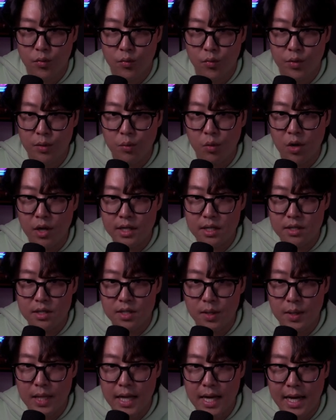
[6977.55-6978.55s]
We want it
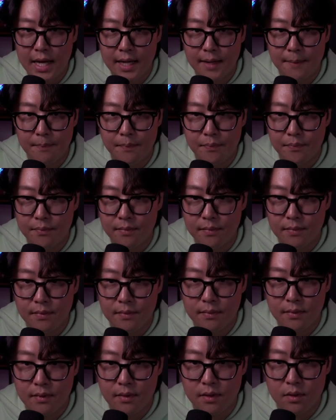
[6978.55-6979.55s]
so that,
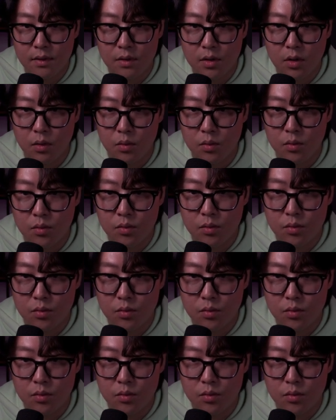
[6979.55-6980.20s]
oh,